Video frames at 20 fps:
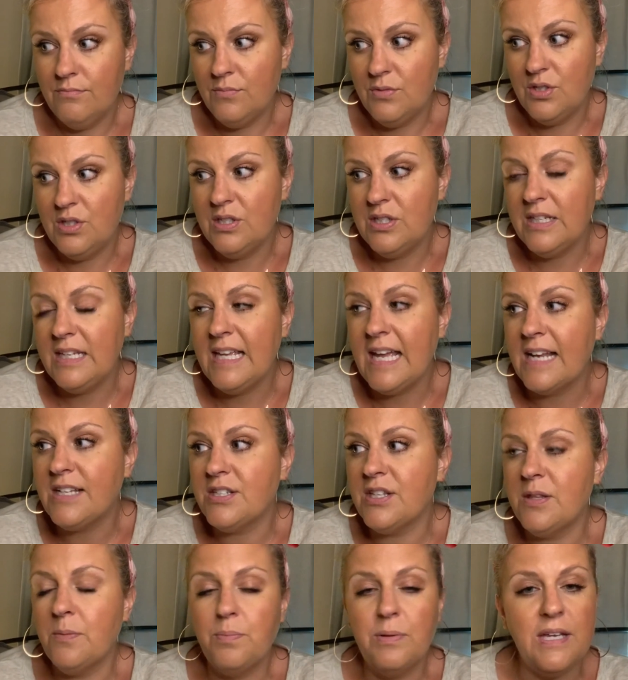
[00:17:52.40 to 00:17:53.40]
to
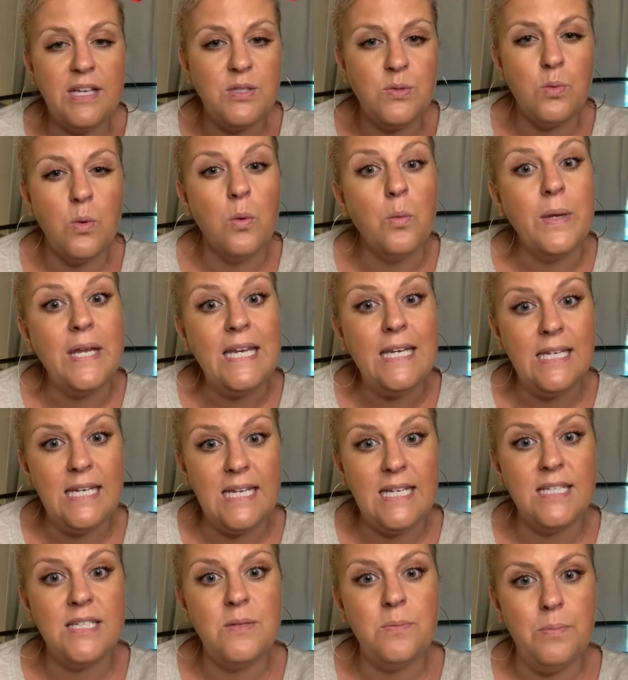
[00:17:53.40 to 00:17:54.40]
the place where we
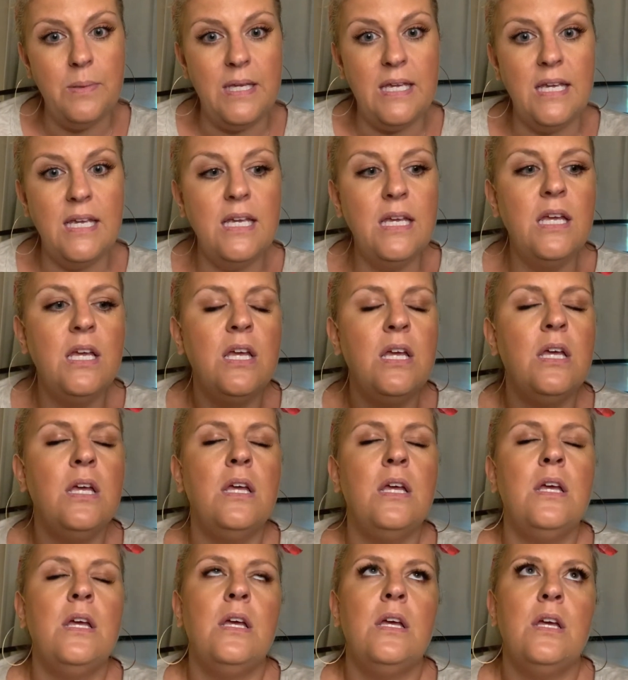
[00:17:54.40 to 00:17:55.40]
need to be
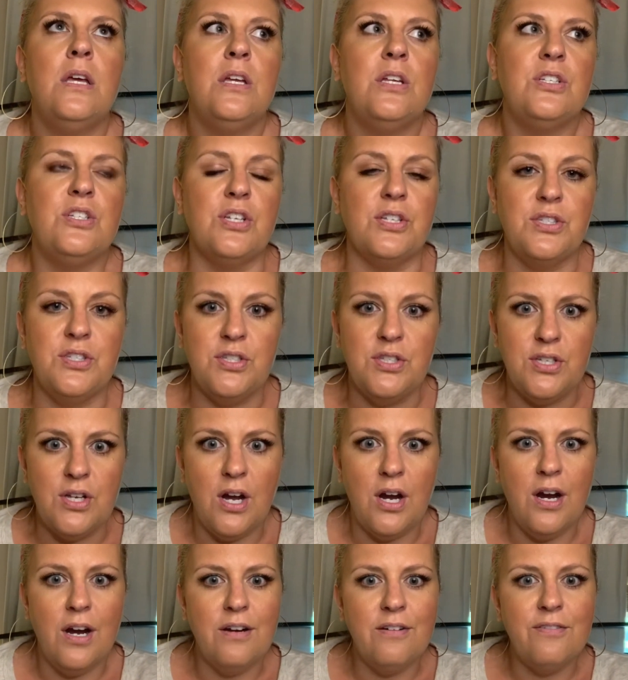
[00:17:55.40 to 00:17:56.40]
to
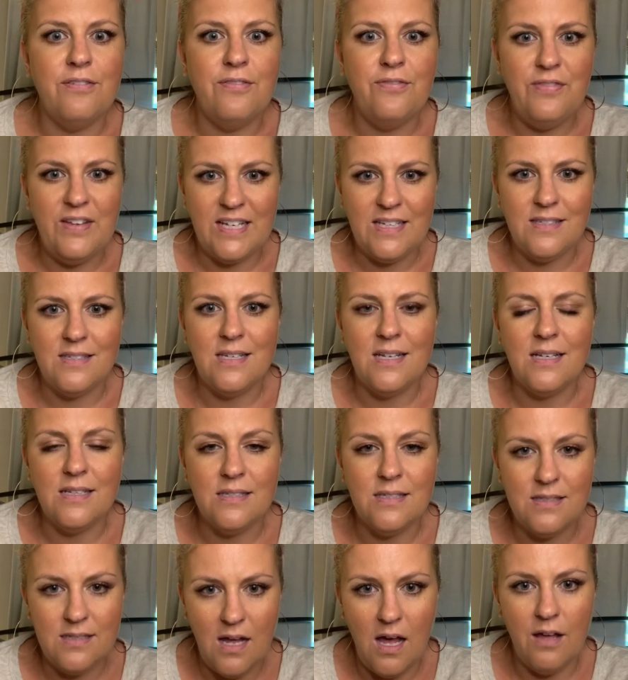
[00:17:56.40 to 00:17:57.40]
start fixing
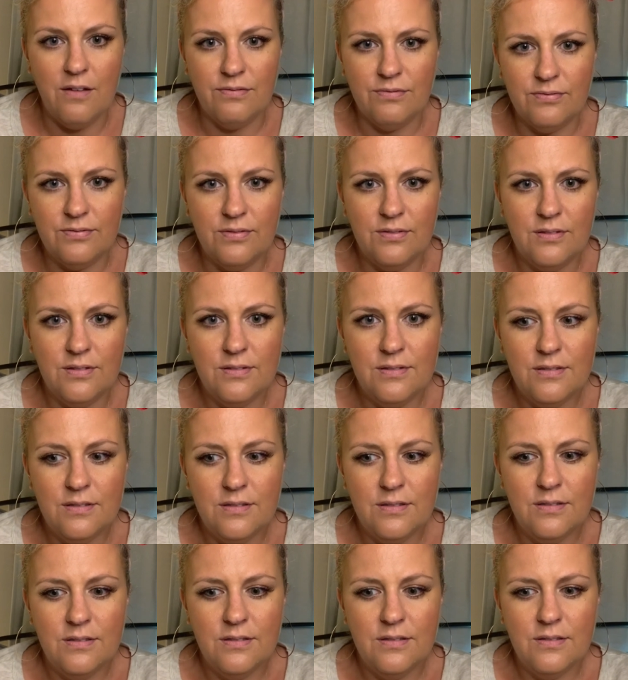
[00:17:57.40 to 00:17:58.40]
stuff.
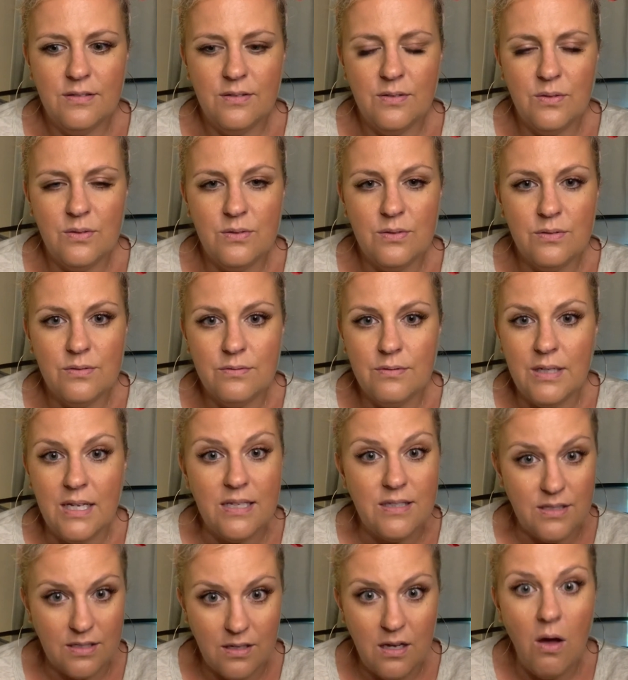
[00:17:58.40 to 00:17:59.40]

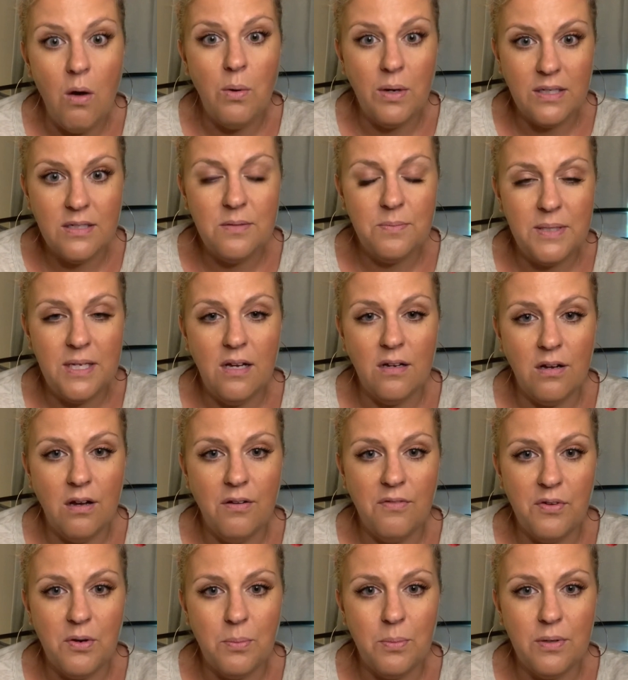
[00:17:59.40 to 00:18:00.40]
It's going to be
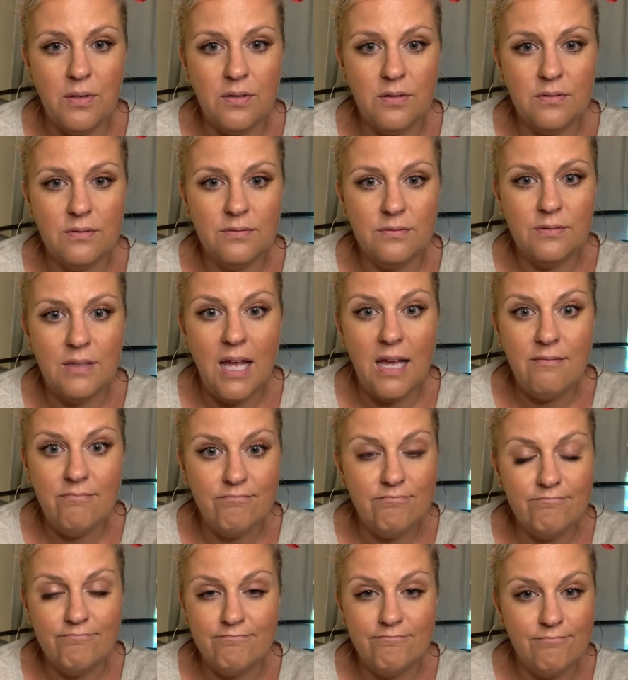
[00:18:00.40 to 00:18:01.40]
uncomfortable,
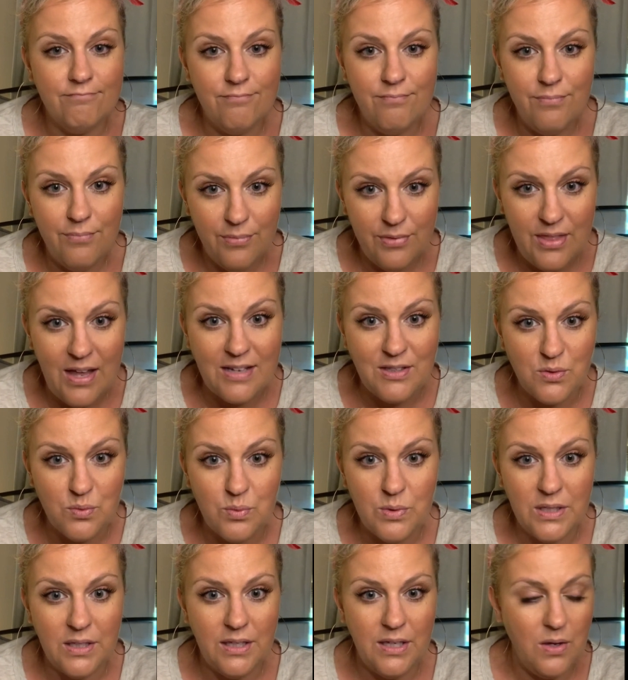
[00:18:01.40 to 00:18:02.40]
and that's really